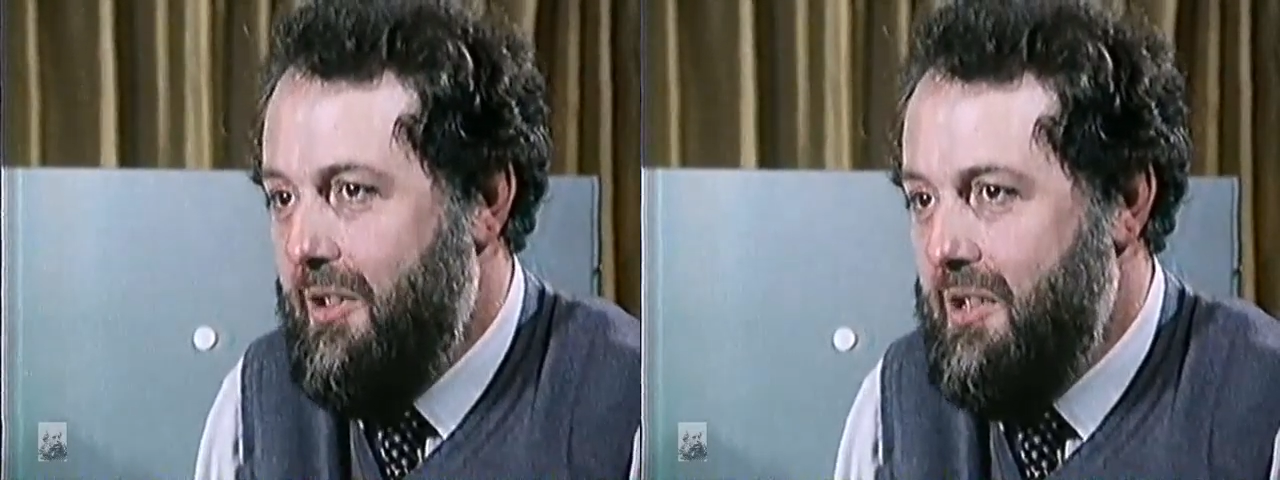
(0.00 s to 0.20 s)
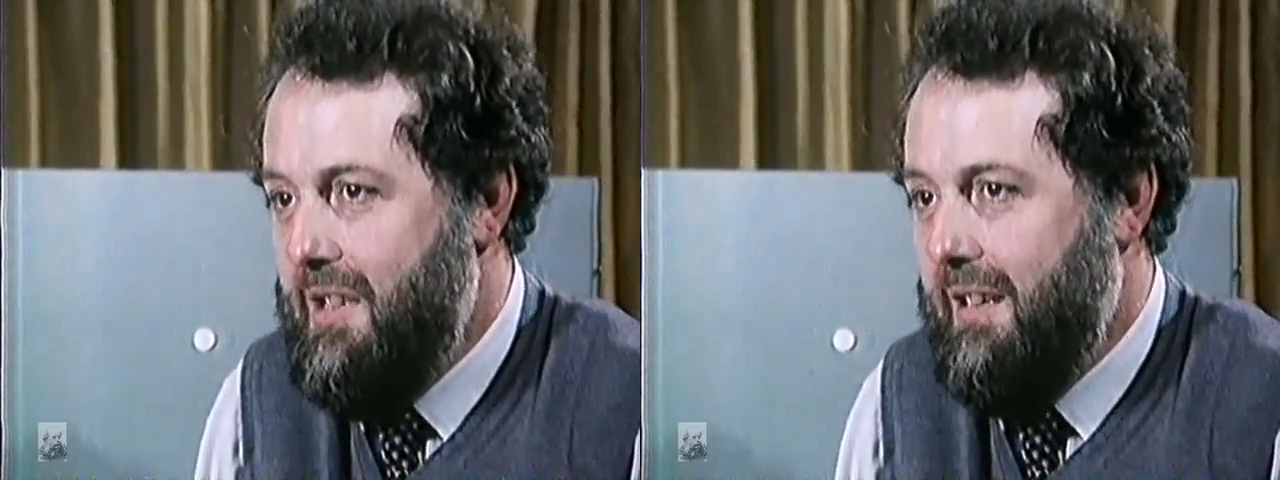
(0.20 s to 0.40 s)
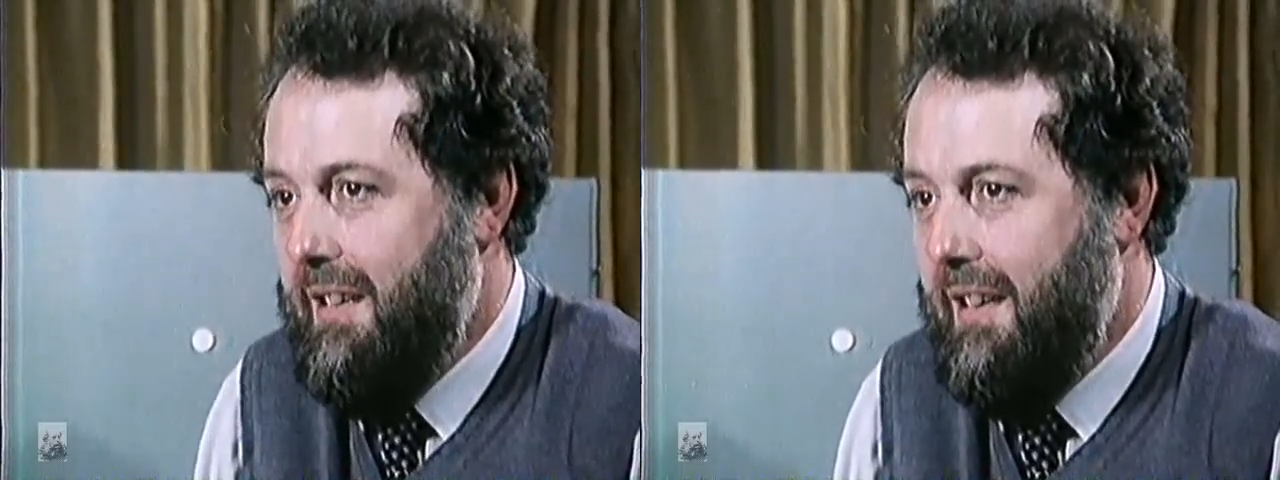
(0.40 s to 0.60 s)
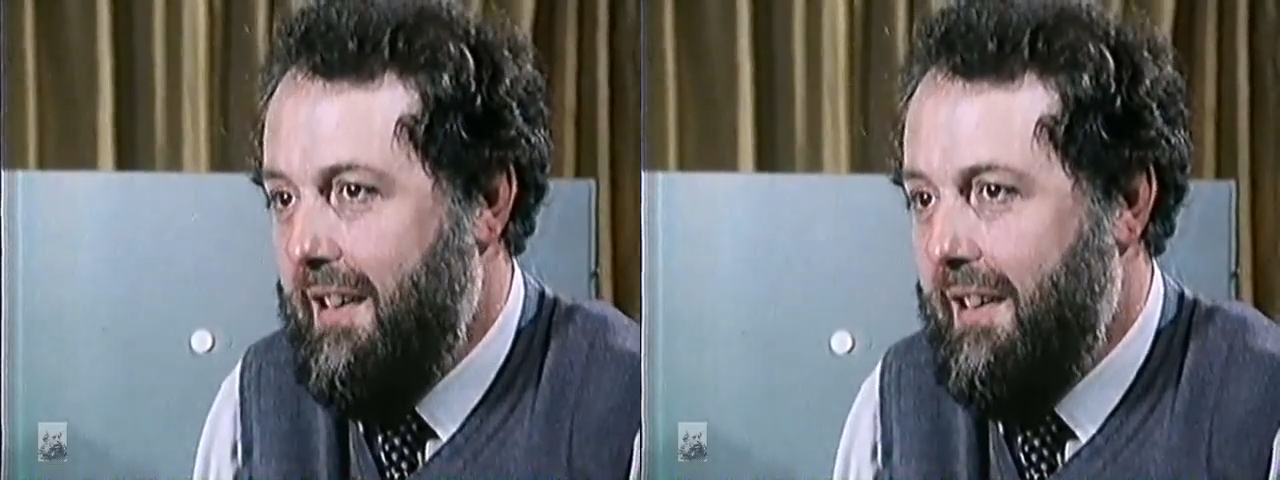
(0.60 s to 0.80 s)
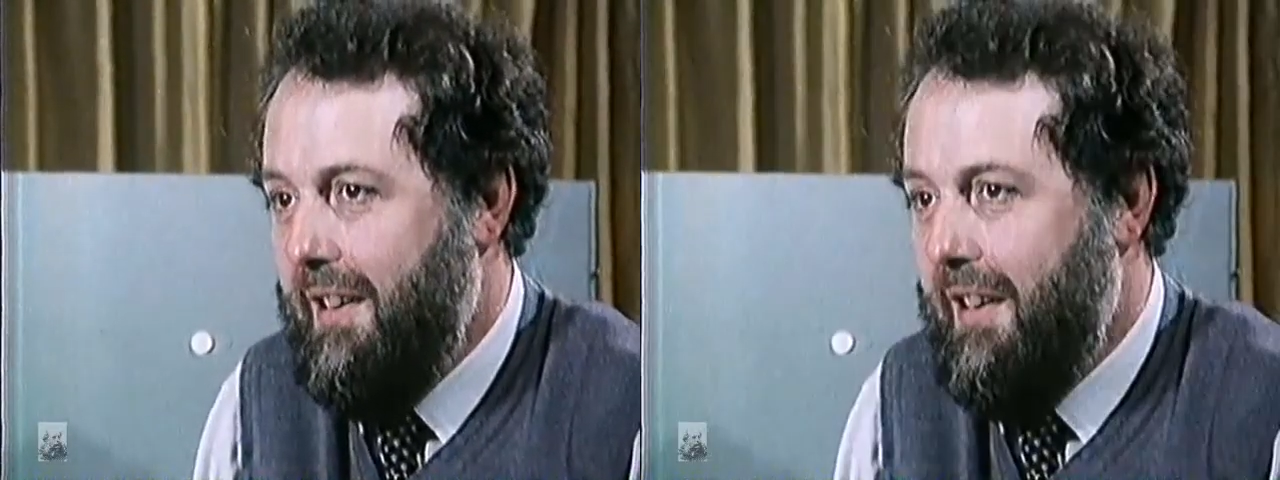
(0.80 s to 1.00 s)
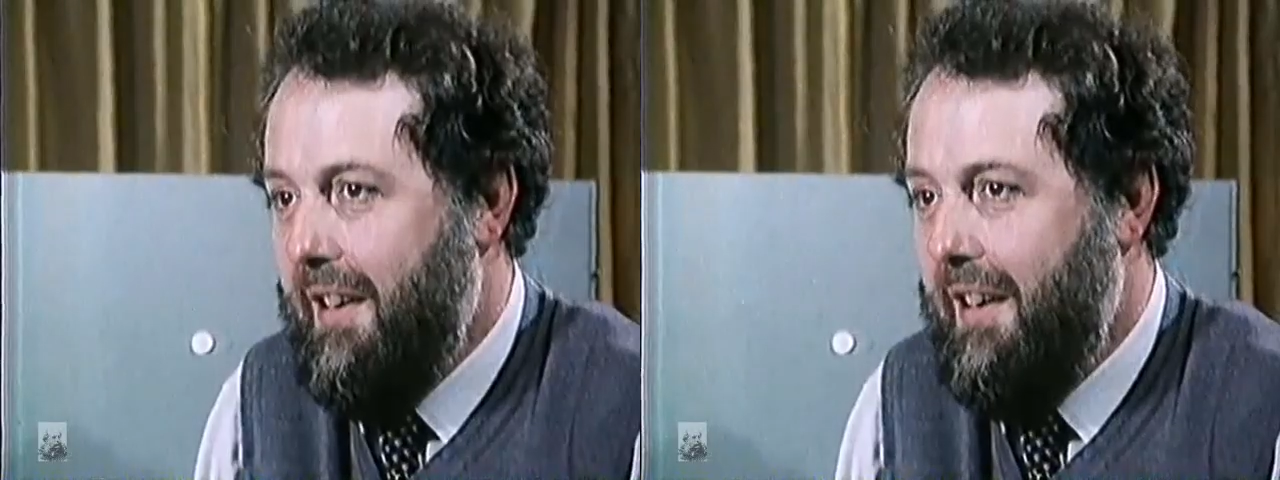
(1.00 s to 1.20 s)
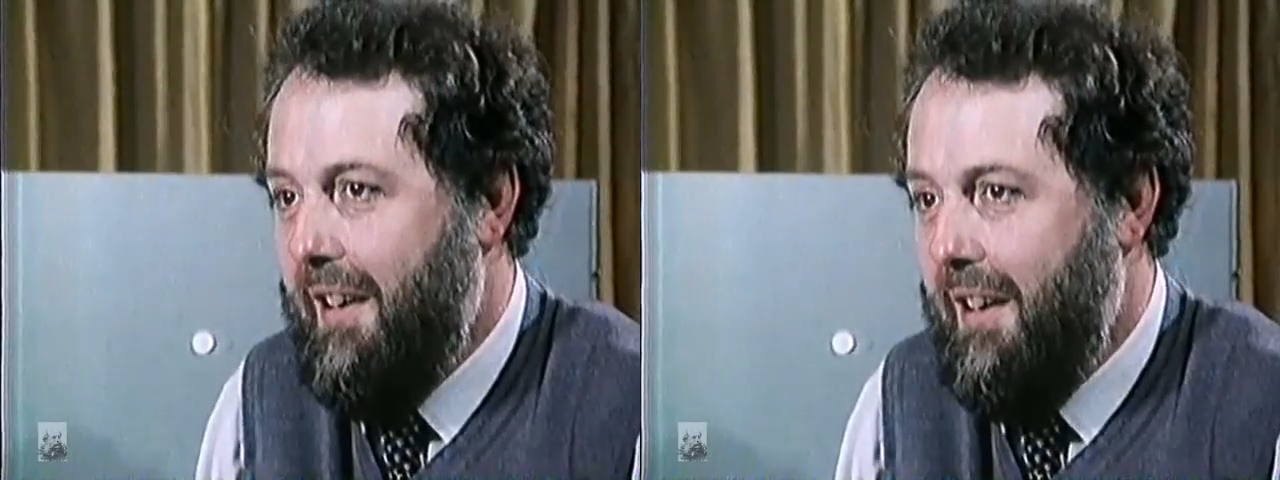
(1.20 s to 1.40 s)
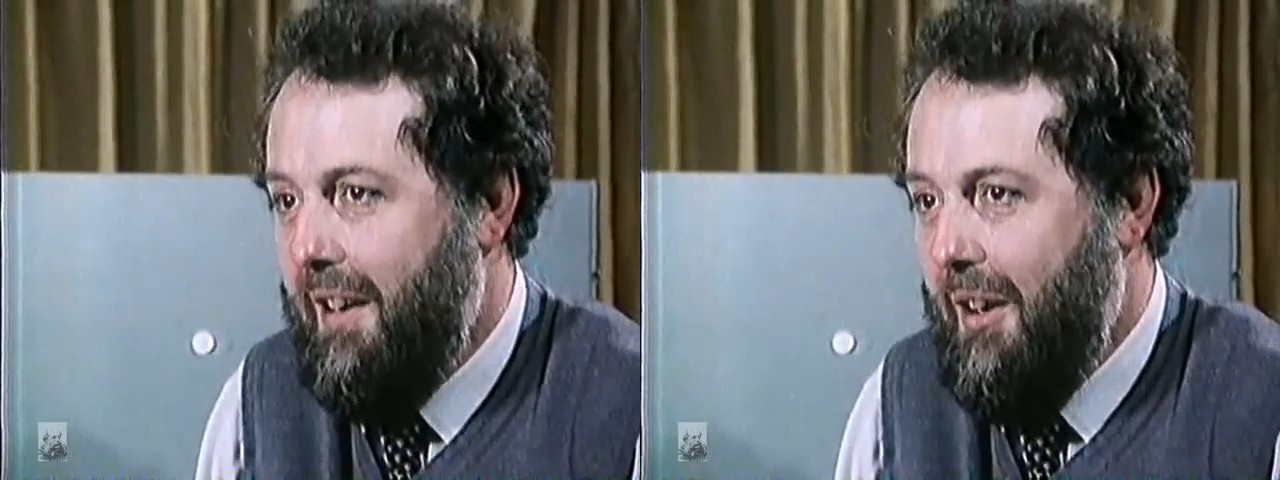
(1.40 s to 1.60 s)
sit in the
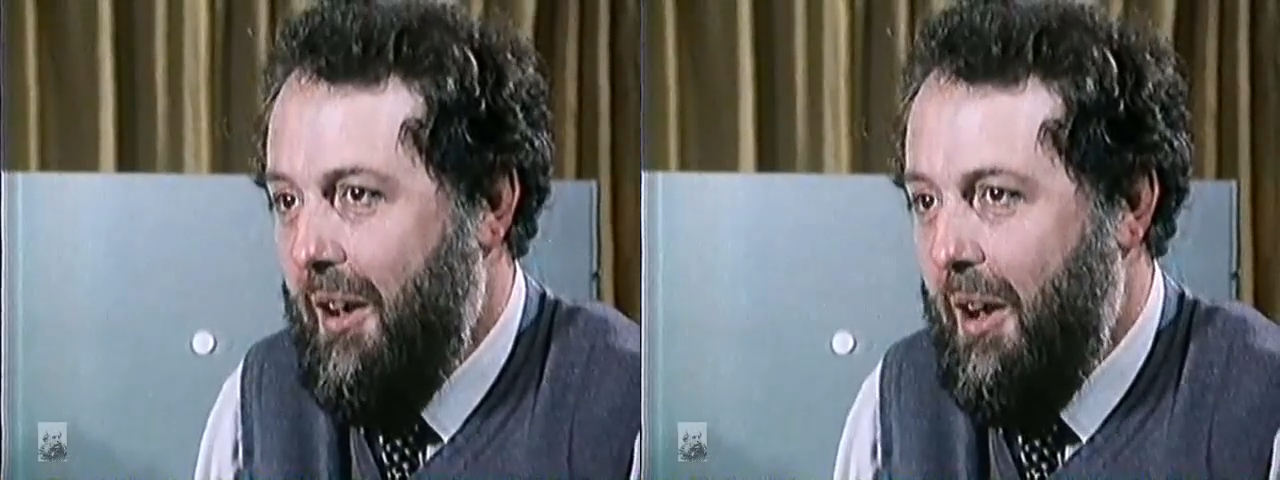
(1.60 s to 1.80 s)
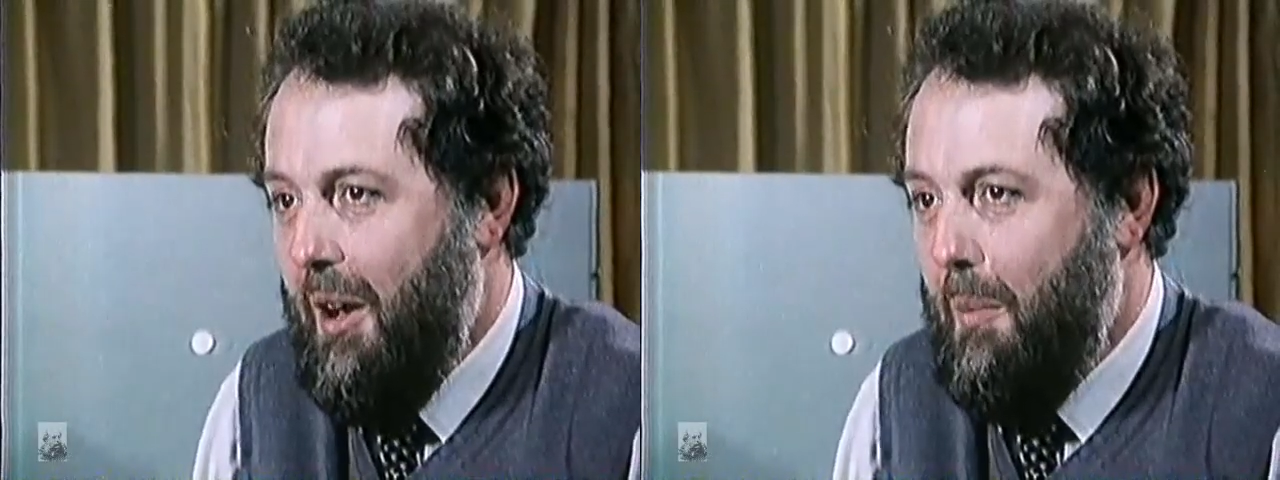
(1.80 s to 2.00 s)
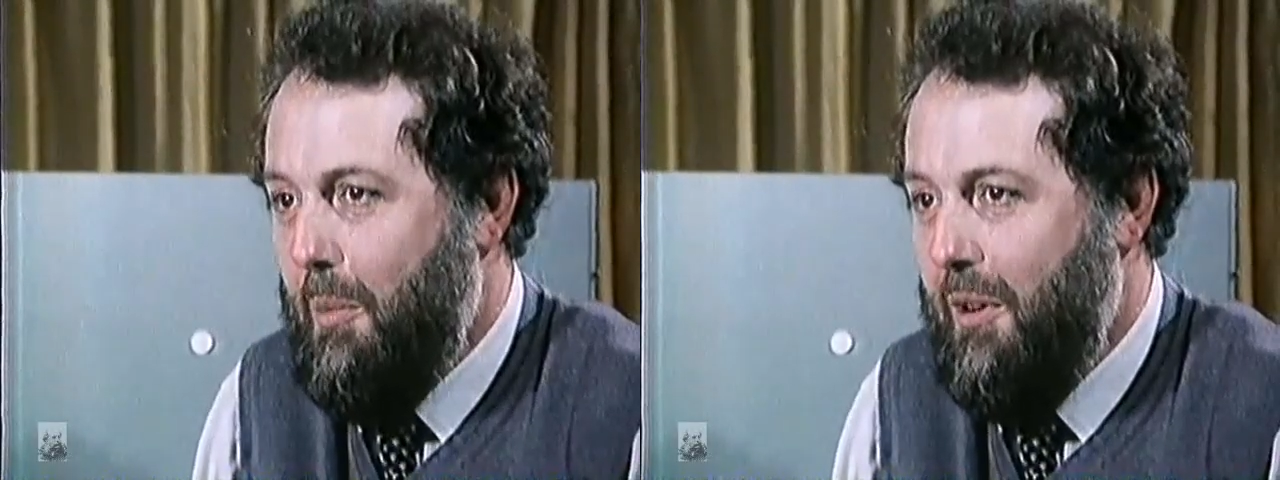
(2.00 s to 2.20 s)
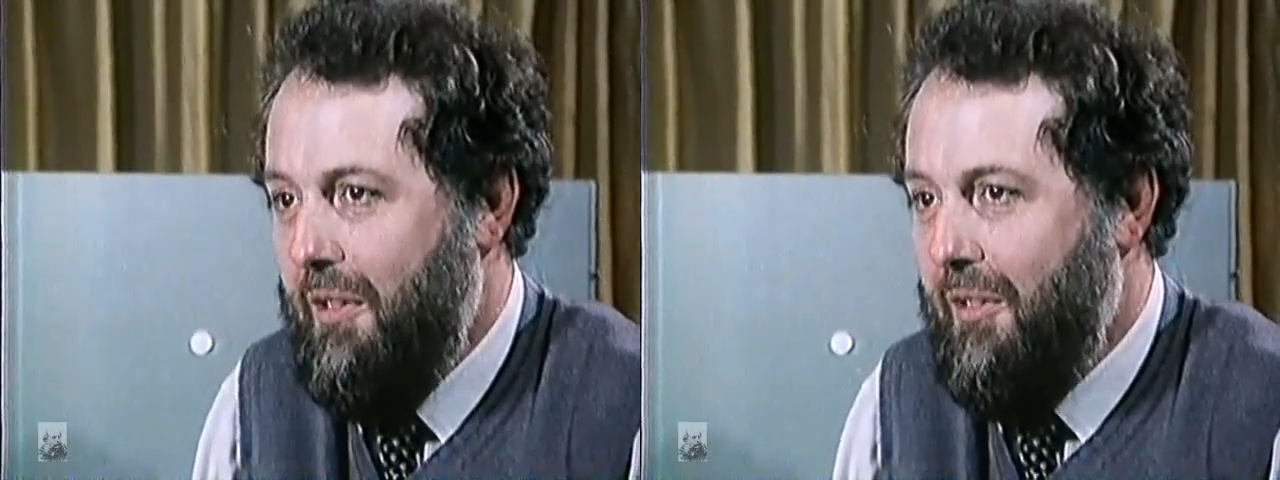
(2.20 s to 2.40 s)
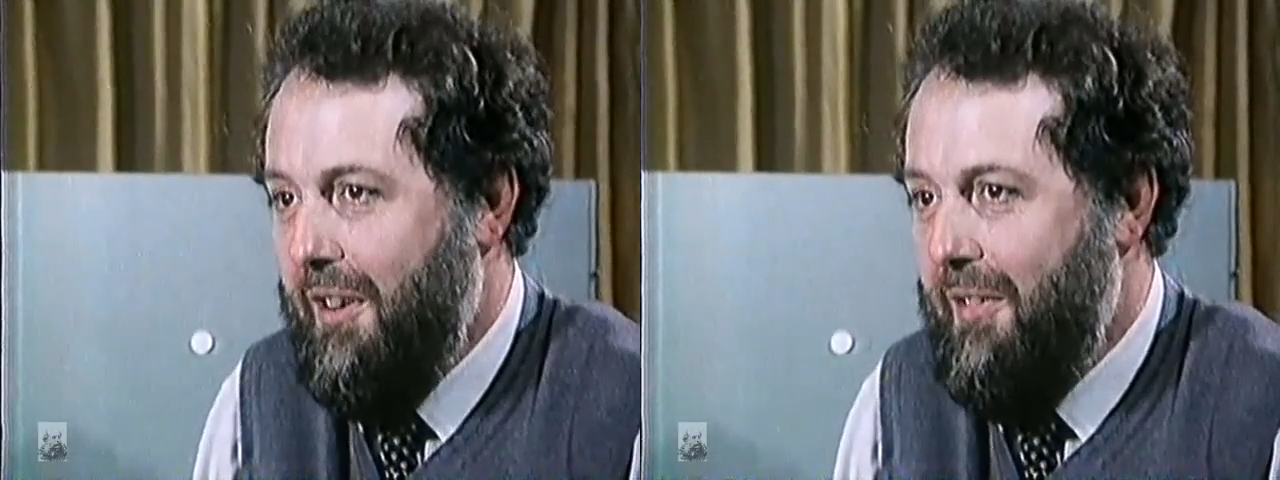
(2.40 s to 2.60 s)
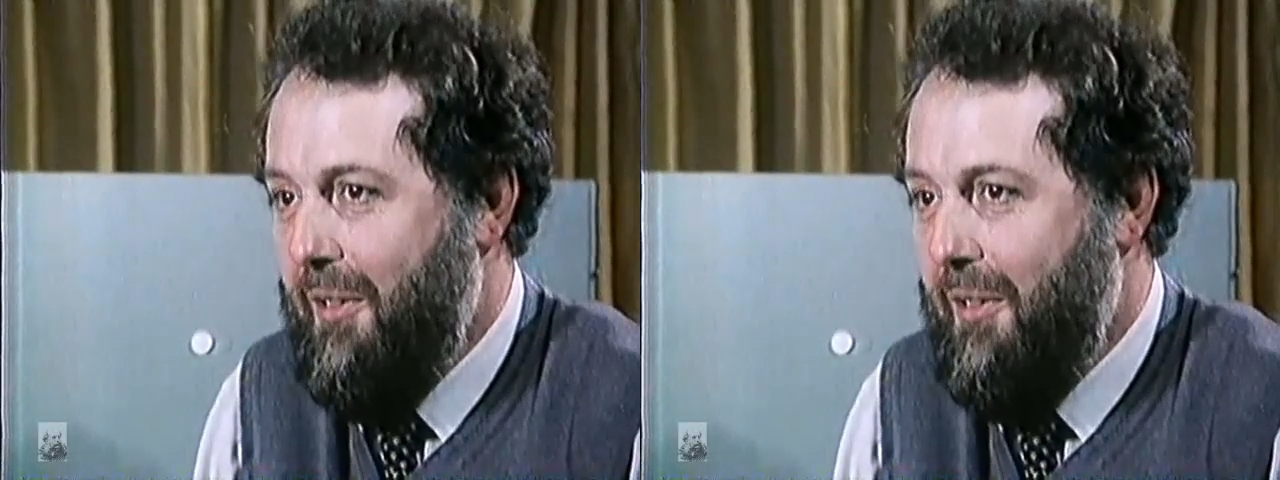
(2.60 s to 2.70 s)
periphery